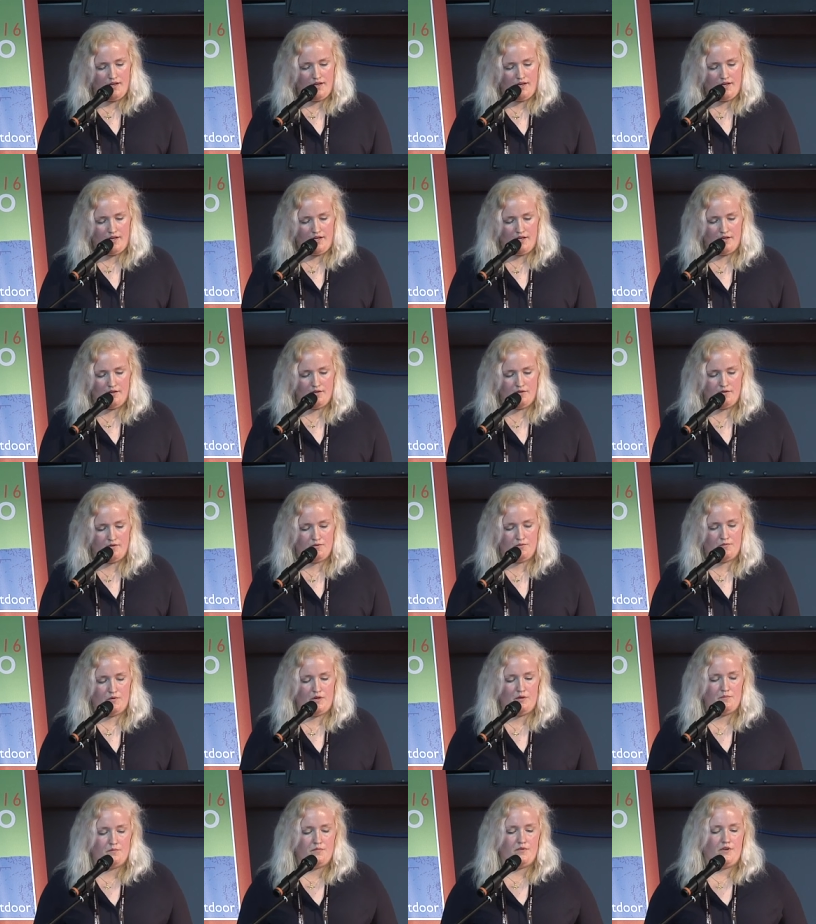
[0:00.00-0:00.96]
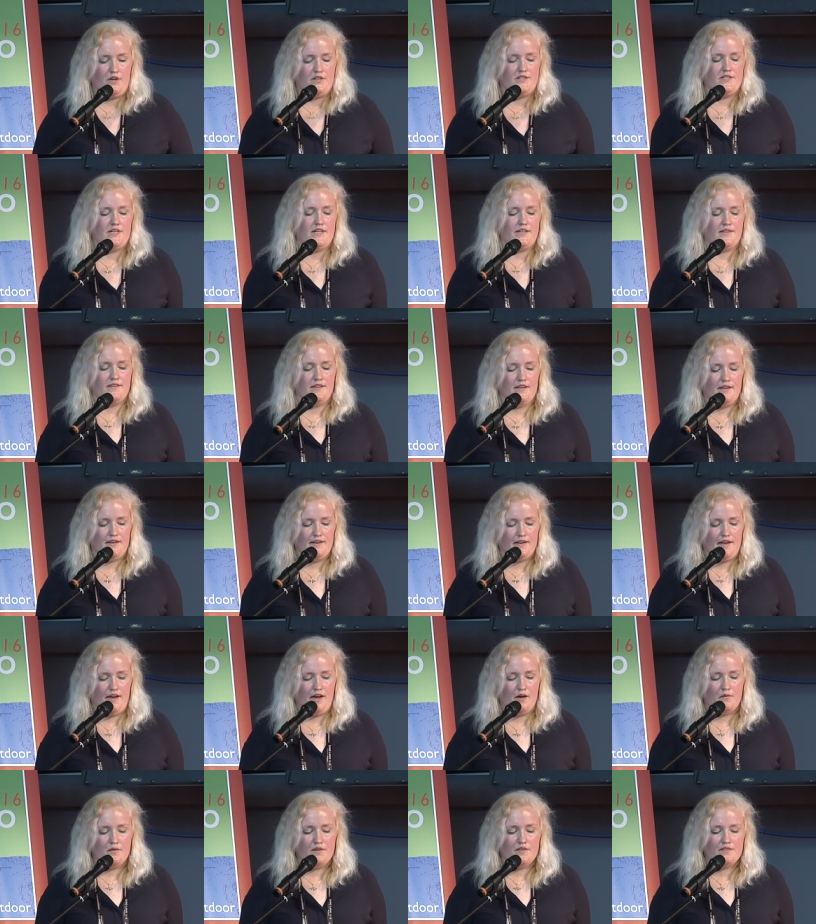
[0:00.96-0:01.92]
And one project that
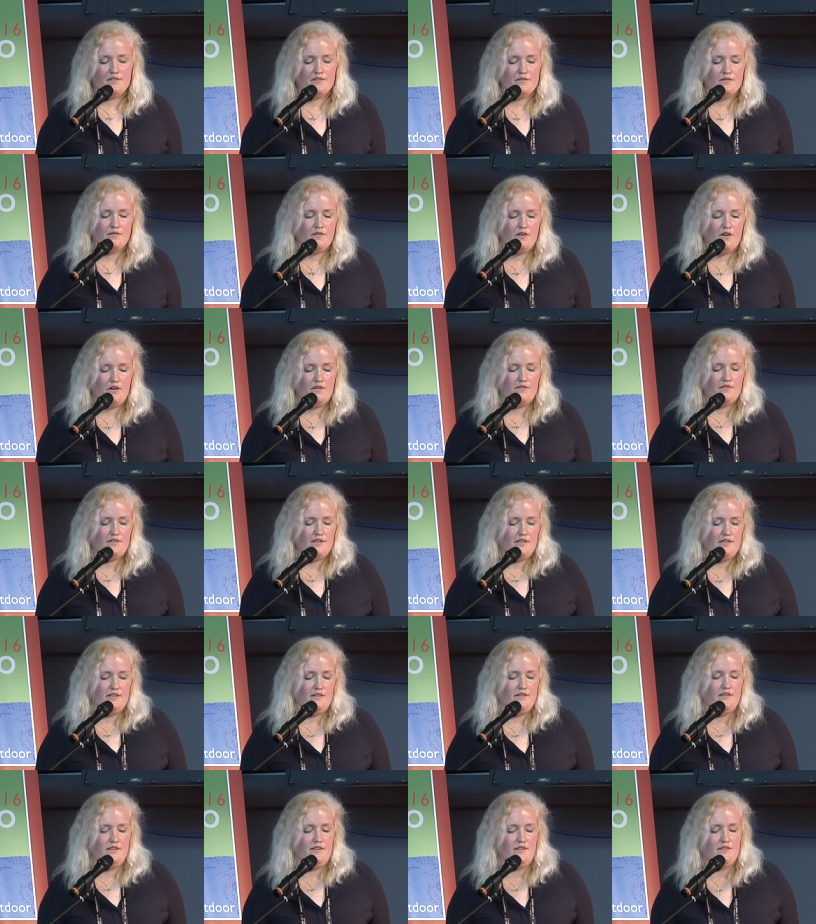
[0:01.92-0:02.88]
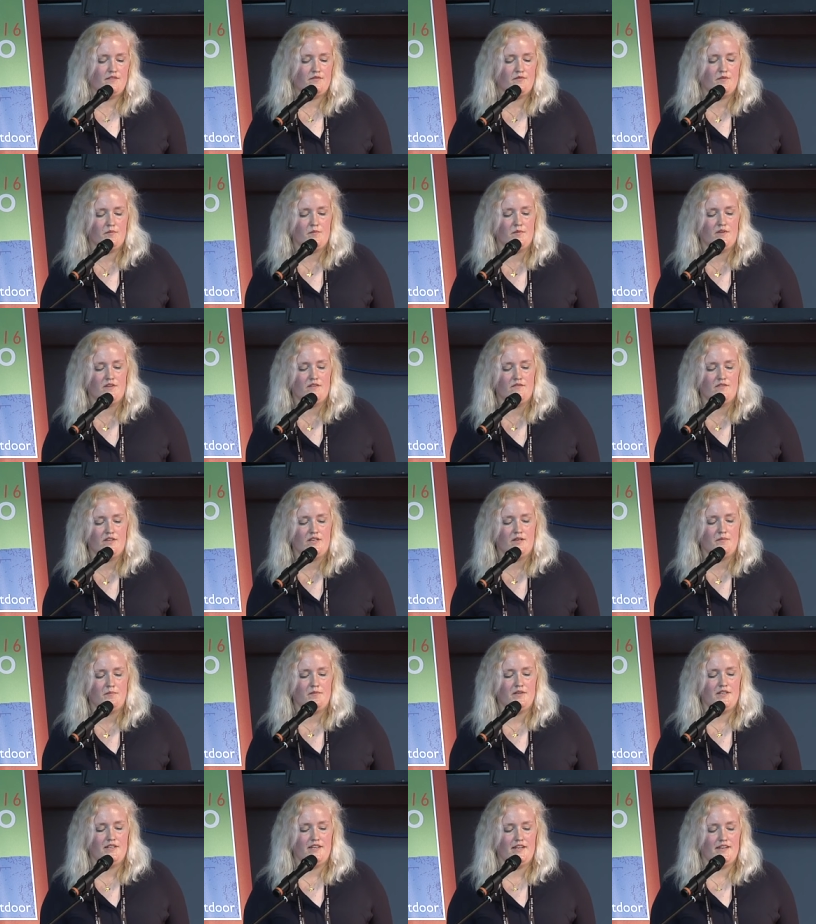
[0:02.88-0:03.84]
I was involved in is Women
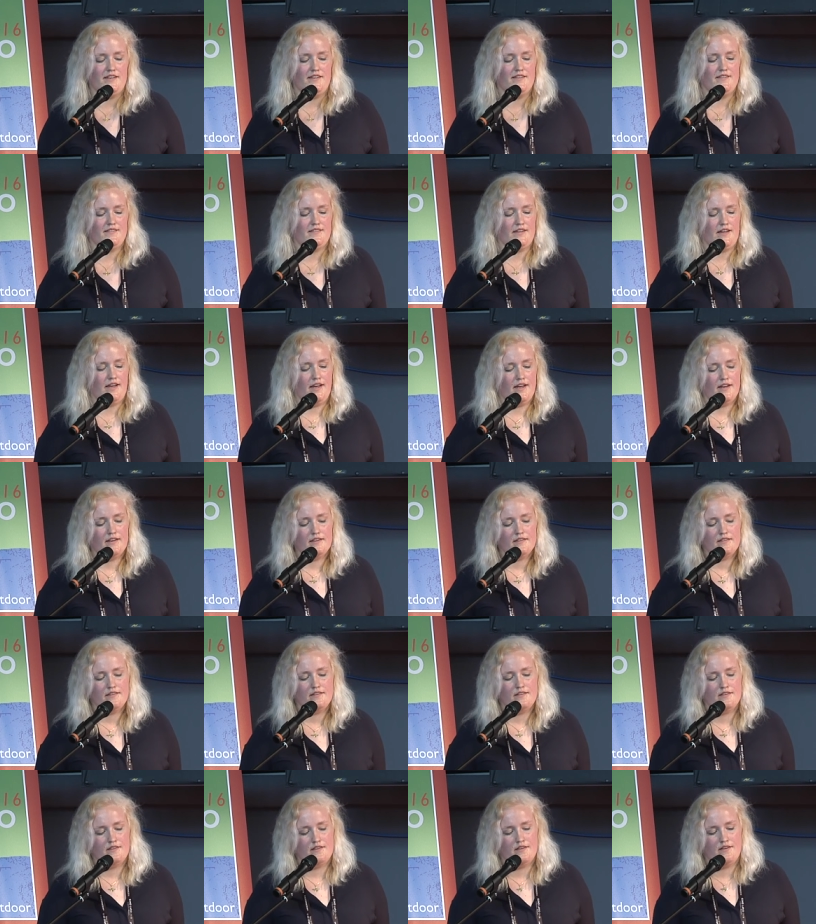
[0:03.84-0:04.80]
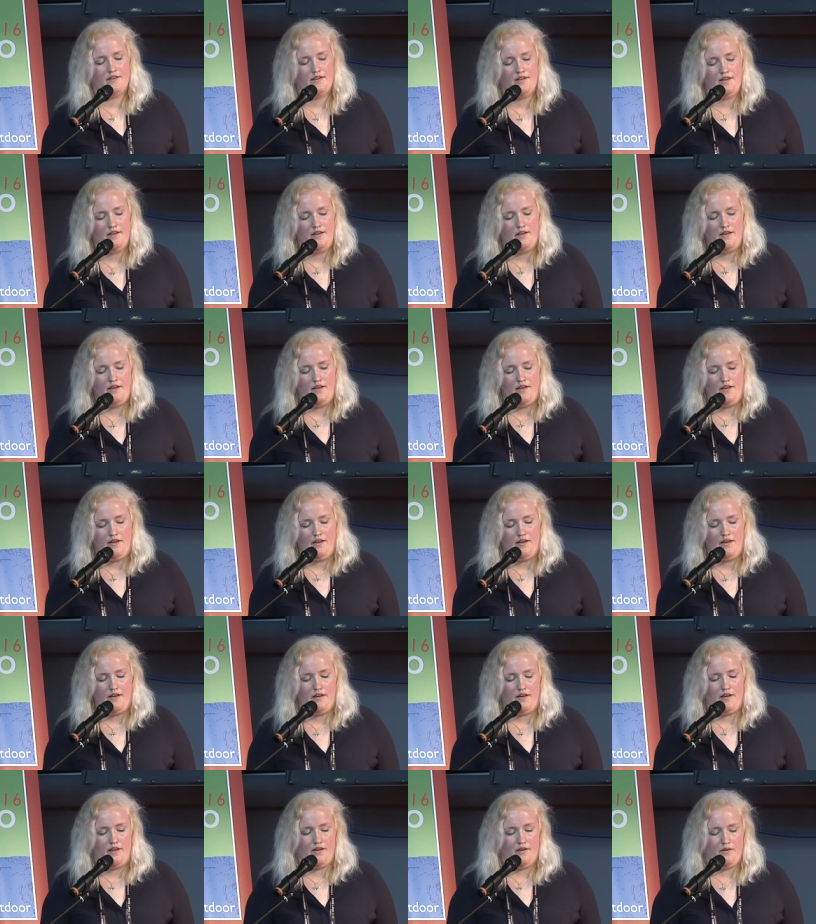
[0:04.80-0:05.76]
Wikipedia Design.
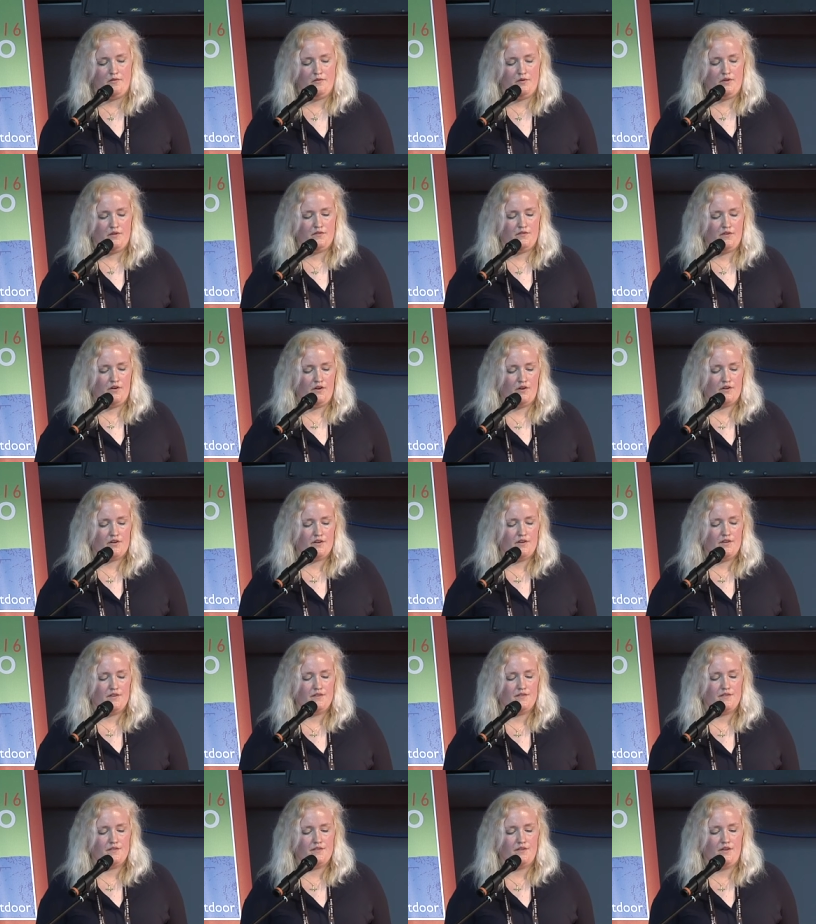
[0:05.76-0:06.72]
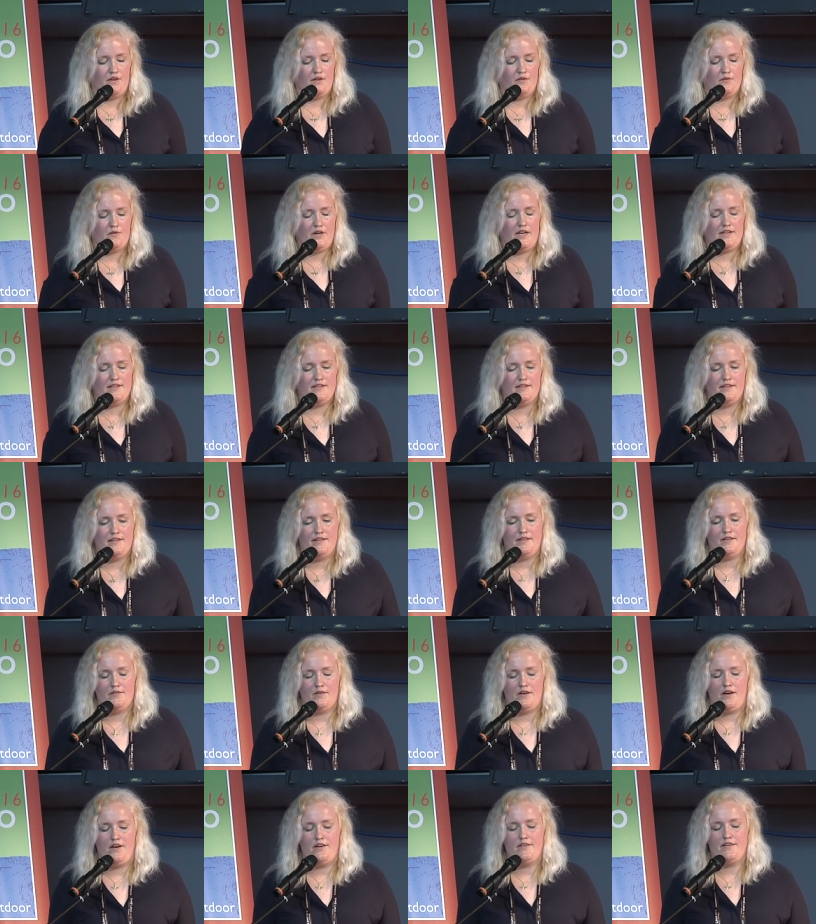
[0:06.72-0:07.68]
We focused on
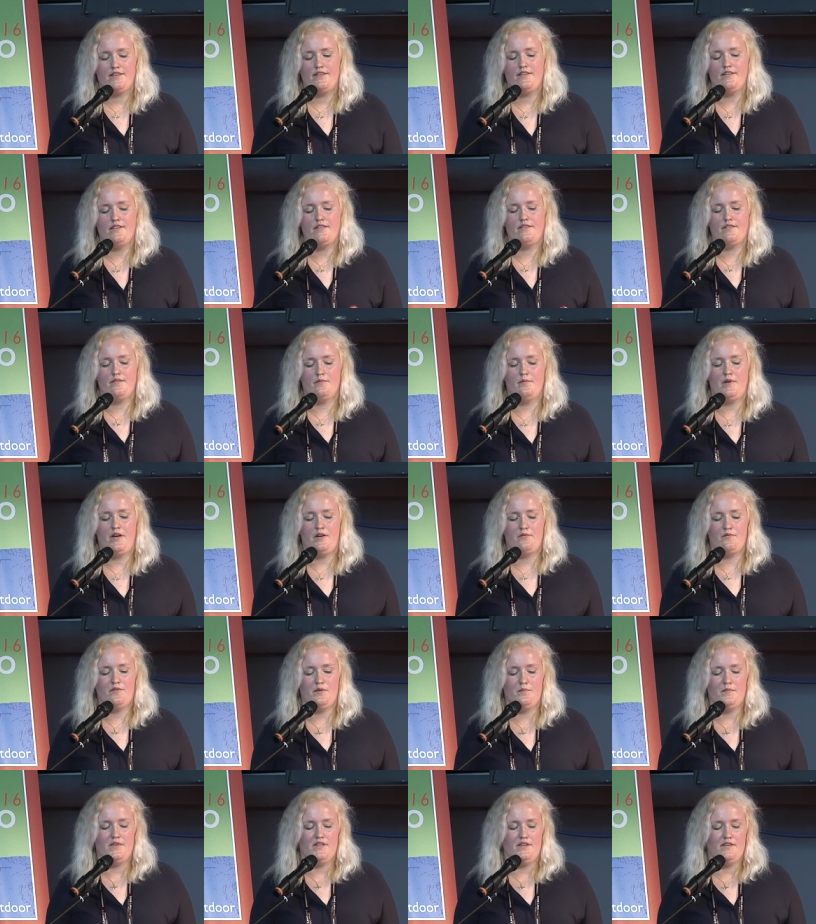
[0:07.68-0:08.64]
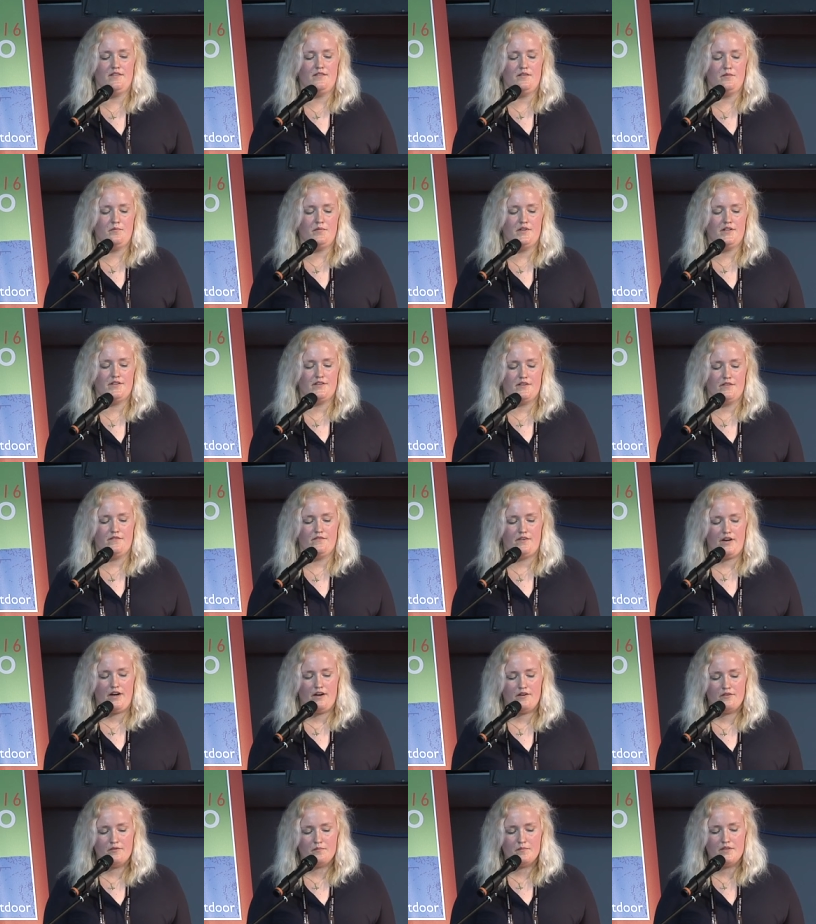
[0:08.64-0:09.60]
writing articles about women in the built
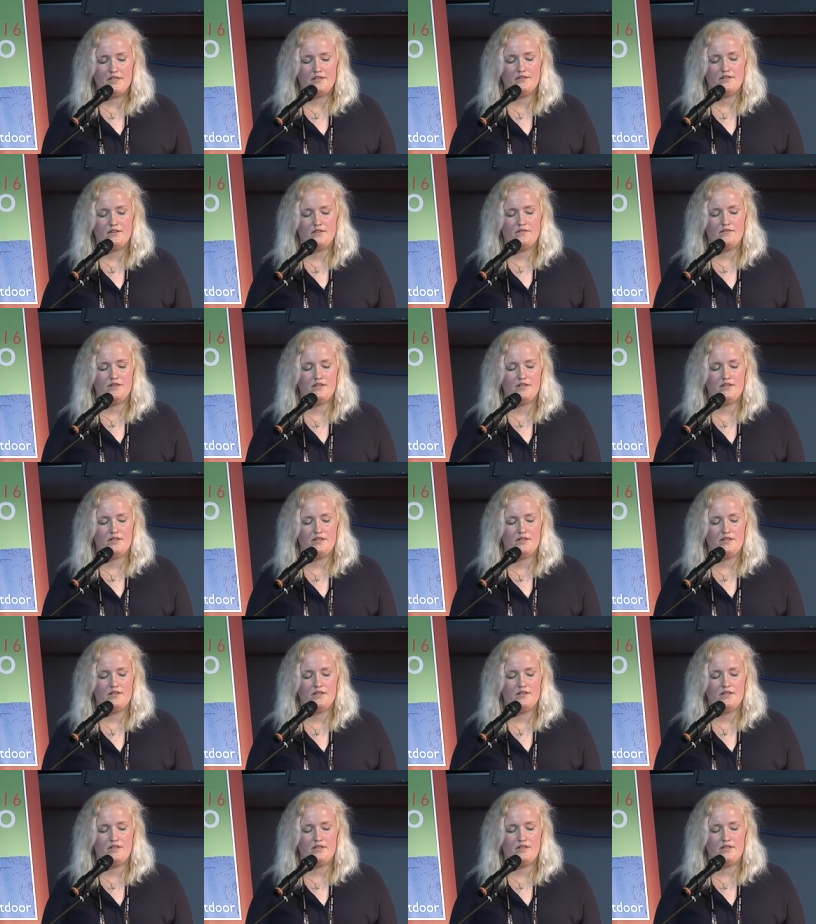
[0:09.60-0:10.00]
environment on